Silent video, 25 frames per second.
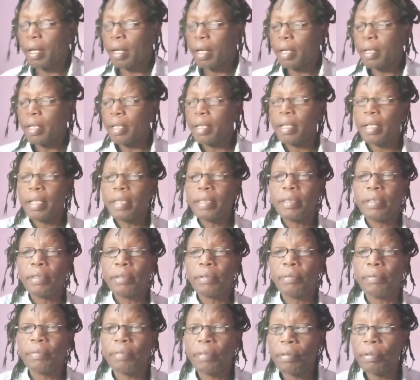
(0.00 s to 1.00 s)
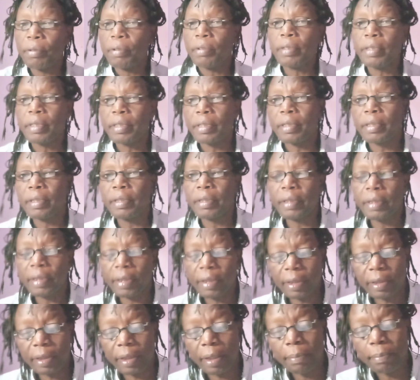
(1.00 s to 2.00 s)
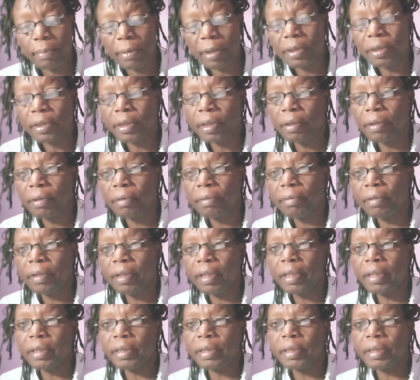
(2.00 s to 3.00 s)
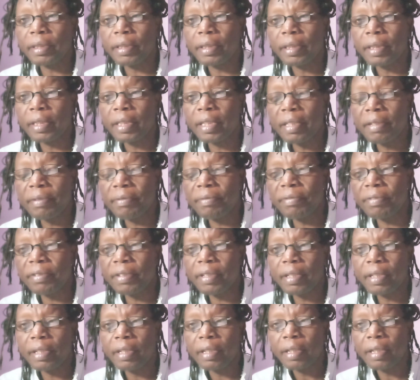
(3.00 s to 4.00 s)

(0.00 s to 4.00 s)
Electron volts is a measure of energy, EV,